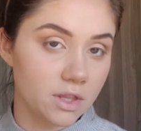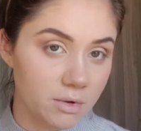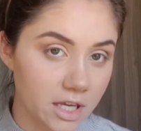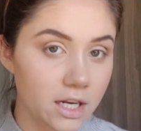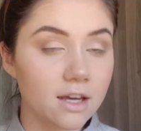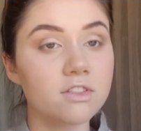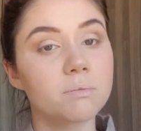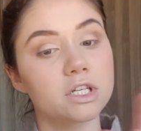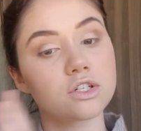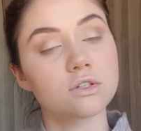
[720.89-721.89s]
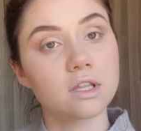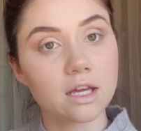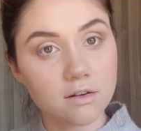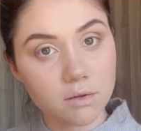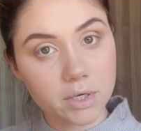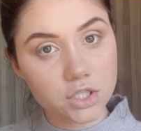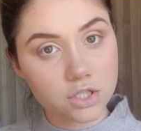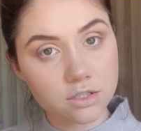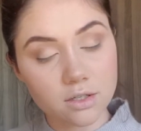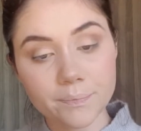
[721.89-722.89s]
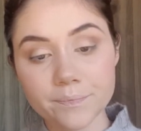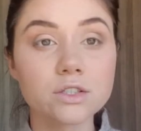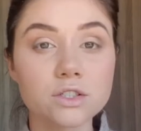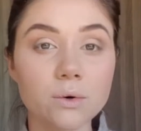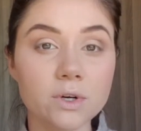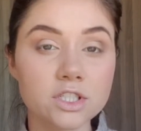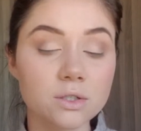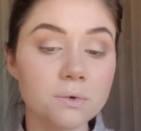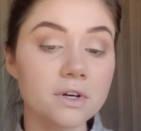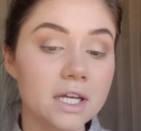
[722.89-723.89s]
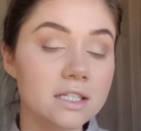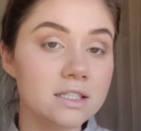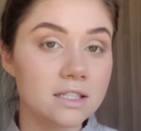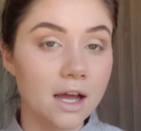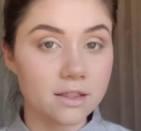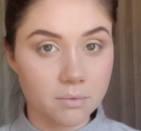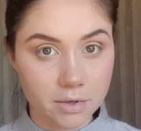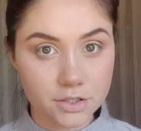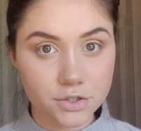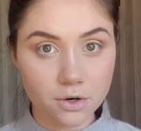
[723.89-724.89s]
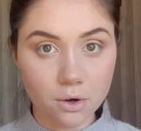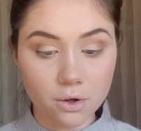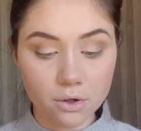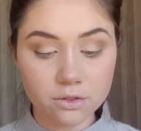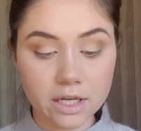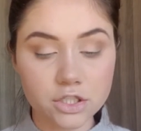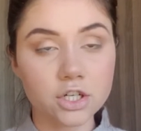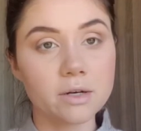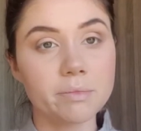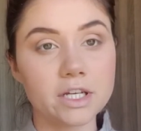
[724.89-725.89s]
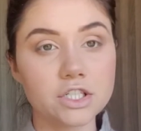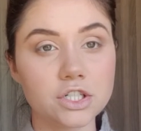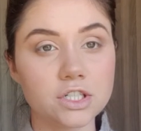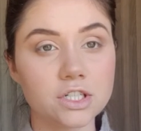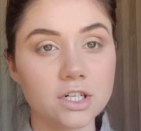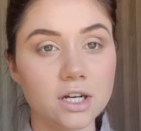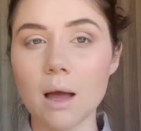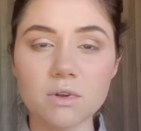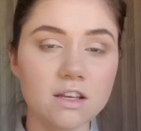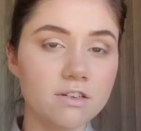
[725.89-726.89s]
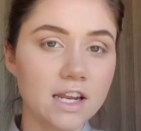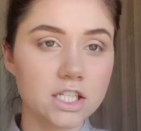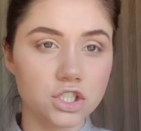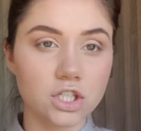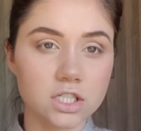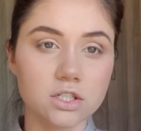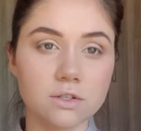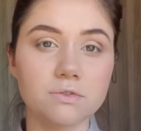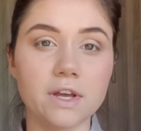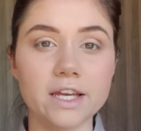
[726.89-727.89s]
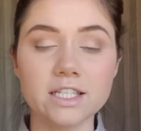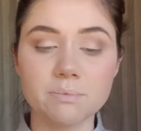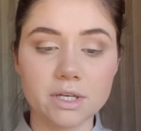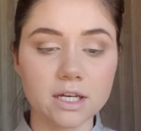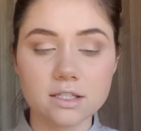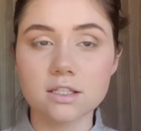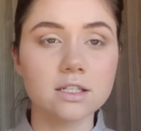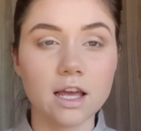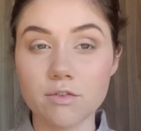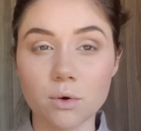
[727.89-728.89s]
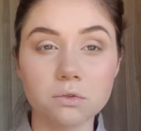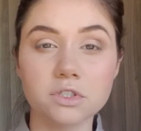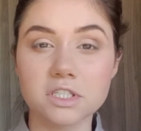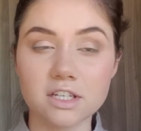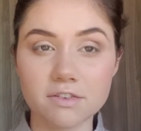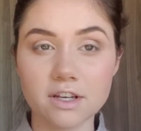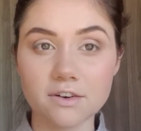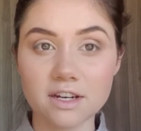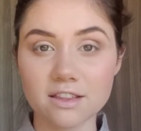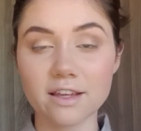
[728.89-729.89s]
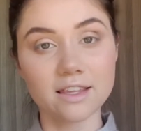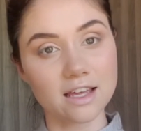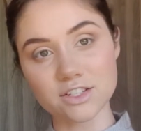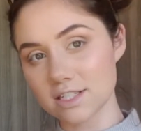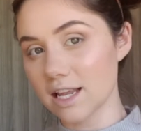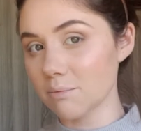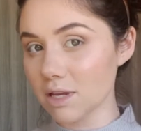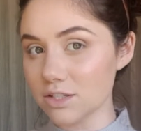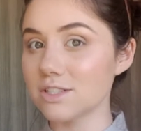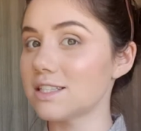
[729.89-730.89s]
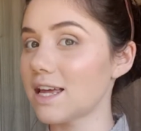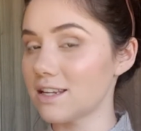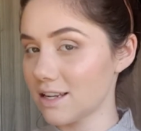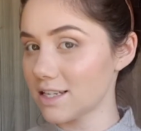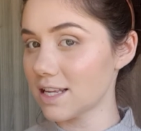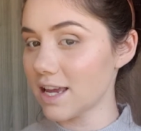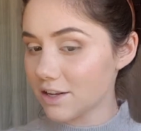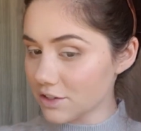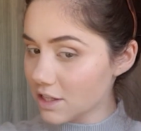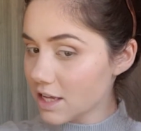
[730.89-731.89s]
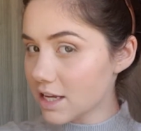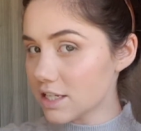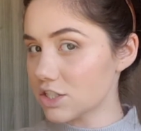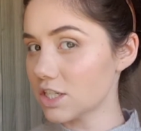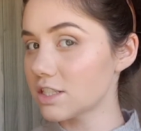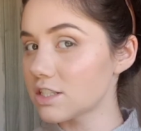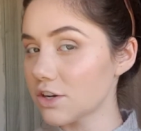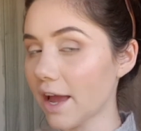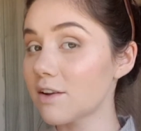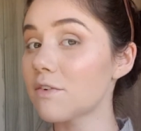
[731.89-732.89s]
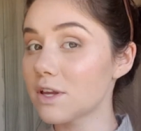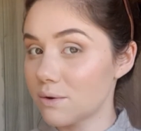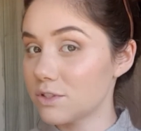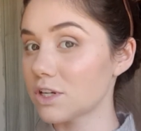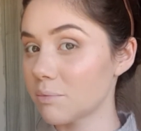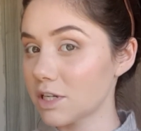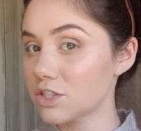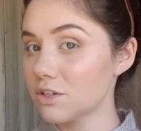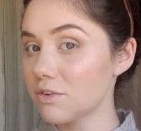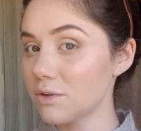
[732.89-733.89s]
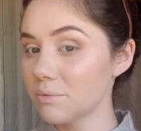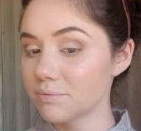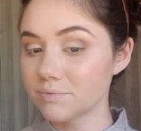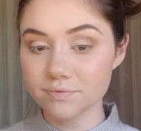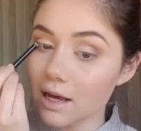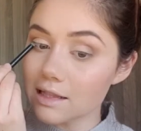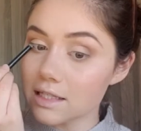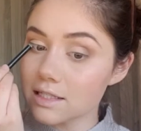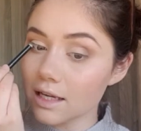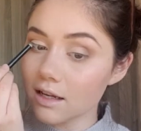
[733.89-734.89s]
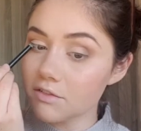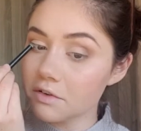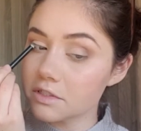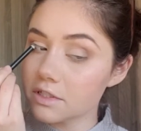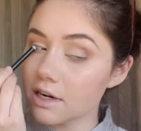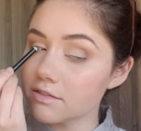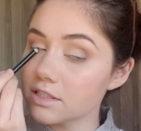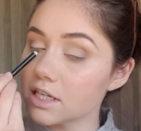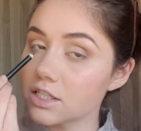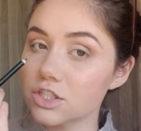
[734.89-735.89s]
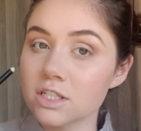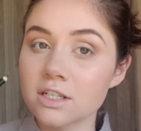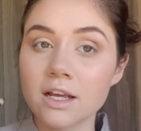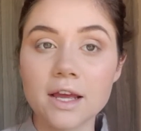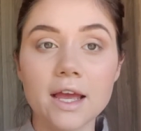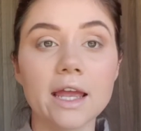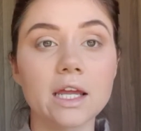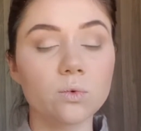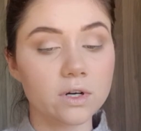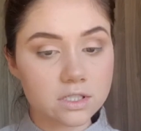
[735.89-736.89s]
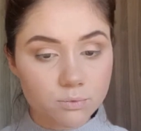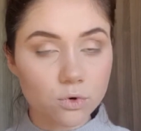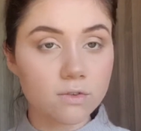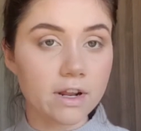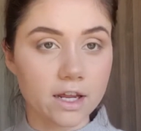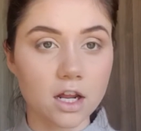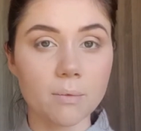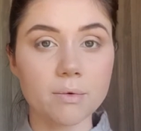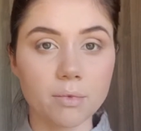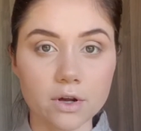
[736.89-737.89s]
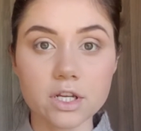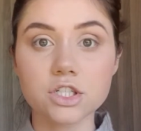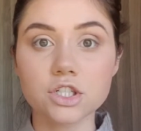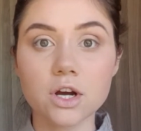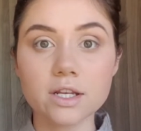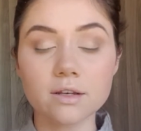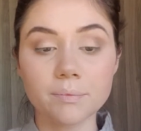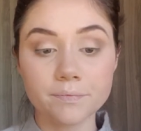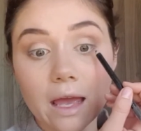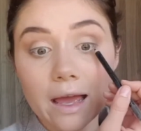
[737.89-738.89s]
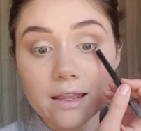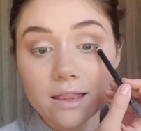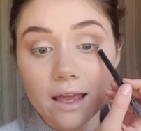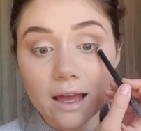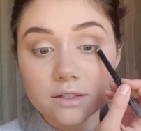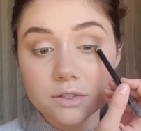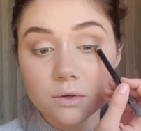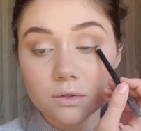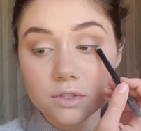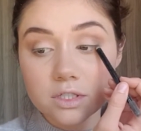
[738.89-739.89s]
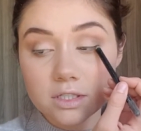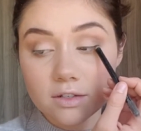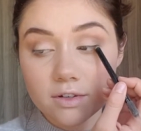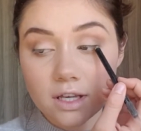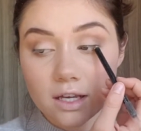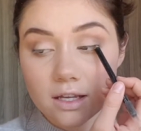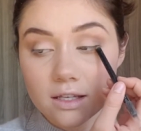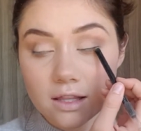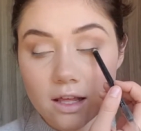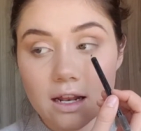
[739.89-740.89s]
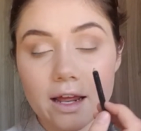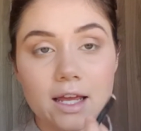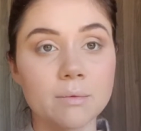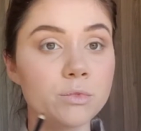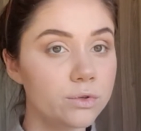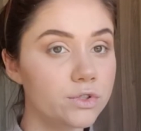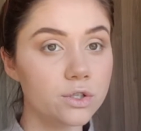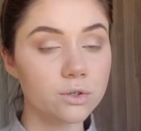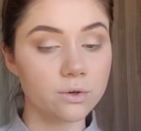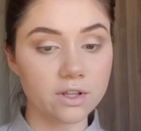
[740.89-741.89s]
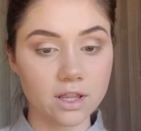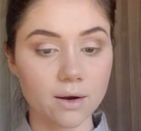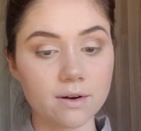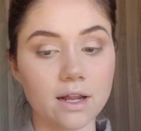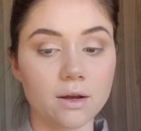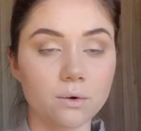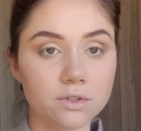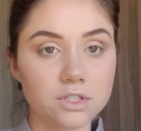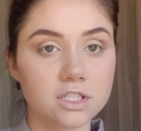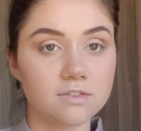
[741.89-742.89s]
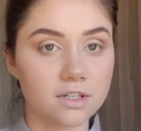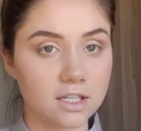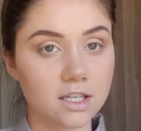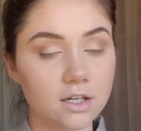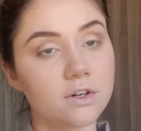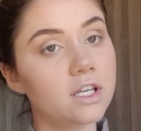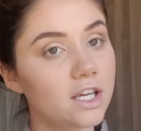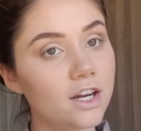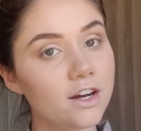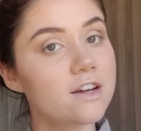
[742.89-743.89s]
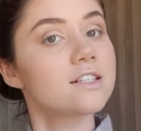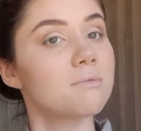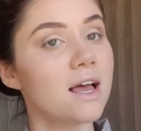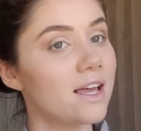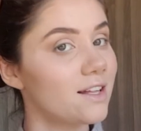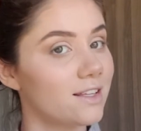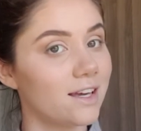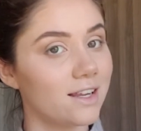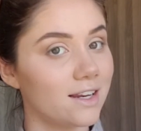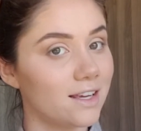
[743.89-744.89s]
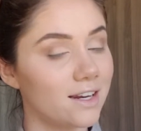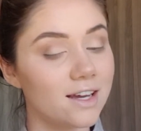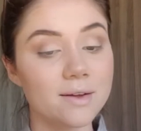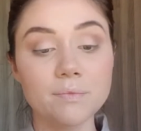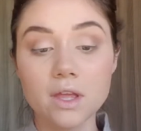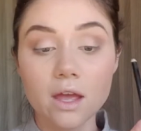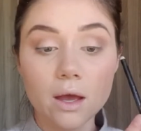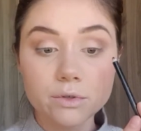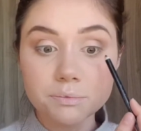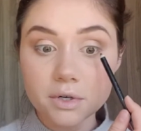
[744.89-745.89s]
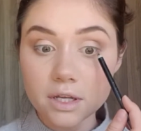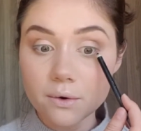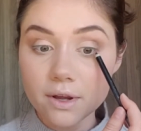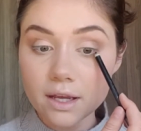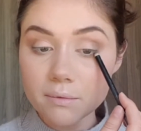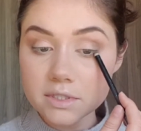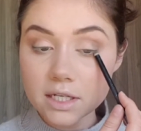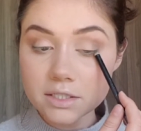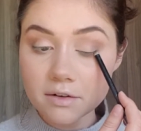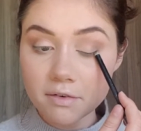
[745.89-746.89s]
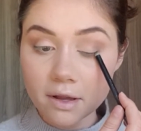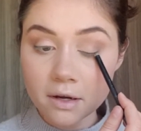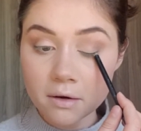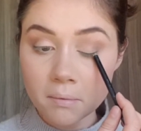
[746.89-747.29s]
the beginning of the pictures to the end of the pictures. So once you were inside the picture hall, they took a picture, I believe of like just your face, because they didn't have you hold your certificate or anything. They just like made you stand at a nice angle, adjusted your hat for you, and took a picture of you. At the second photograph station, it was more of like an upper body shot, and they had you hold your certificate. They like moved you and they were like, hold the certificate here and here, smile, yada yada yada. It was pretty quick. It was actually fun.